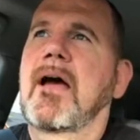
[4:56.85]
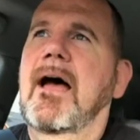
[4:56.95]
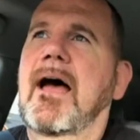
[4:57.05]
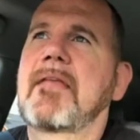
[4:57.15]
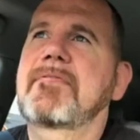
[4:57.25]

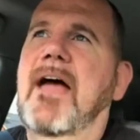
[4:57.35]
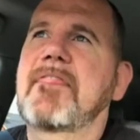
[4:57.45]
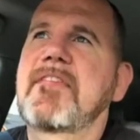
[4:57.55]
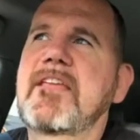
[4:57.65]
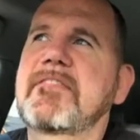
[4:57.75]
I, I
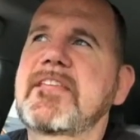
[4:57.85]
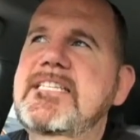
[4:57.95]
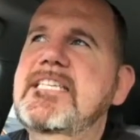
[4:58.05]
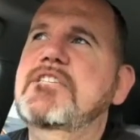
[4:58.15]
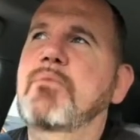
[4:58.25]
think
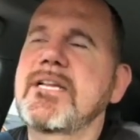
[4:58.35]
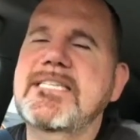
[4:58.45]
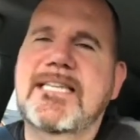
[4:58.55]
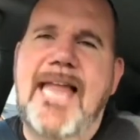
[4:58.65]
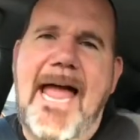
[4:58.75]
this is
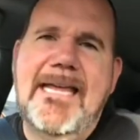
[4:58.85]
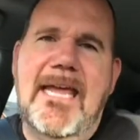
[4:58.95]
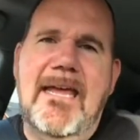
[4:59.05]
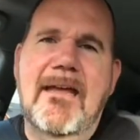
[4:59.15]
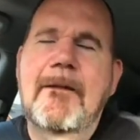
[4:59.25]
what's
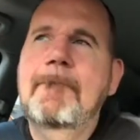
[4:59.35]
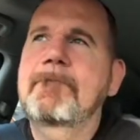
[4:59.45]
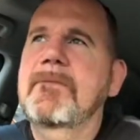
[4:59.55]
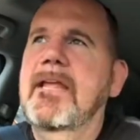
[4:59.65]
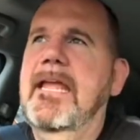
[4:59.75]
lacking
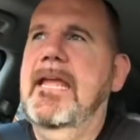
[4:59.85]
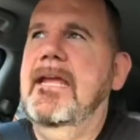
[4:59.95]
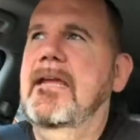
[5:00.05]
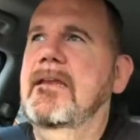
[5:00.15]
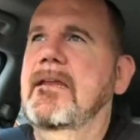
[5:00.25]

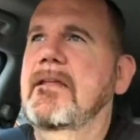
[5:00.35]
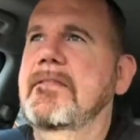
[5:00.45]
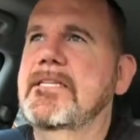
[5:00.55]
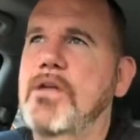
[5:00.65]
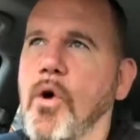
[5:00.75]
in
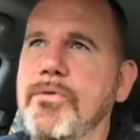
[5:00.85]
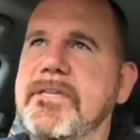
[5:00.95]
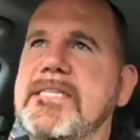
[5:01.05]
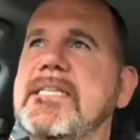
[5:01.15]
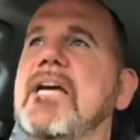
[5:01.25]
this whole
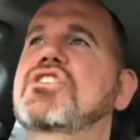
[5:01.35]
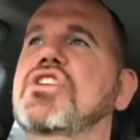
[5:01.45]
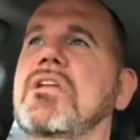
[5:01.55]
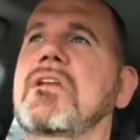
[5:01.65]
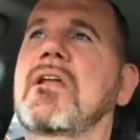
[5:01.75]

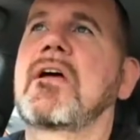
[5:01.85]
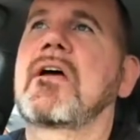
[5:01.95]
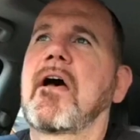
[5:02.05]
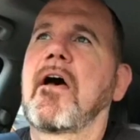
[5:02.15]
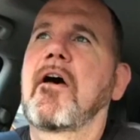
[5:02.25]
discussion
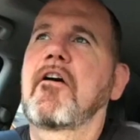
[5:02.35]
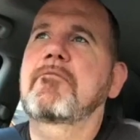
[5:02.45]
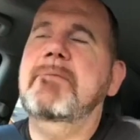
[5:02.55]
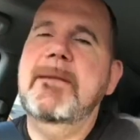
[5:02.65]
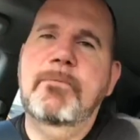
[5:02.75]

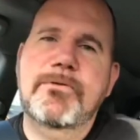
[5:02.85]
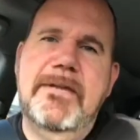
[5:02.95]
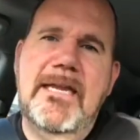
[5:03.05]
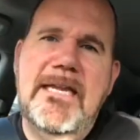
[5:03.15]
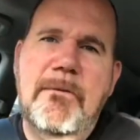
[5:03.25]
of people
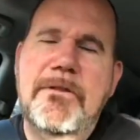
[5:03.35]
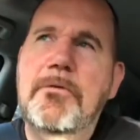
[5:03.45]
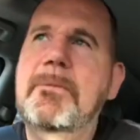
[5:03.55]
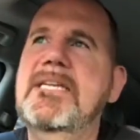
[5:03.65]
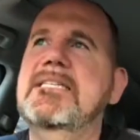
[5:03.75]
dealing with
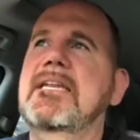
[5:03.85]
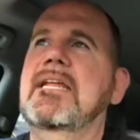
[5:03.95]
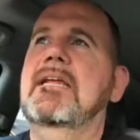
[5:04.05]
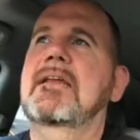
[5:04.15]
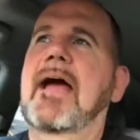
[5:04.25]

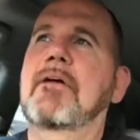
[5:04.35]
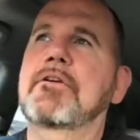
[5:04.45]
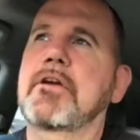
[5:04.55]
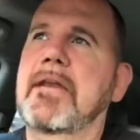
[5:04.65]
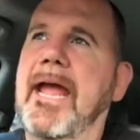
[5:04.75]
obesity and how
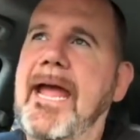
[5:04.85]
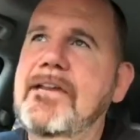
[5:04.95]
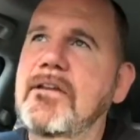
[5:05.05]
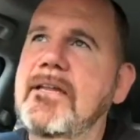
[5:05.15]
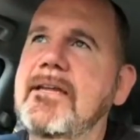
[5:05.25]
they're going to
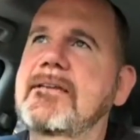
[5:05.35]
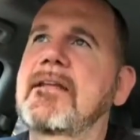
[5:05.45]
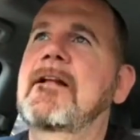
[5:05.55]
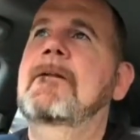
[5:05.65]
handle it.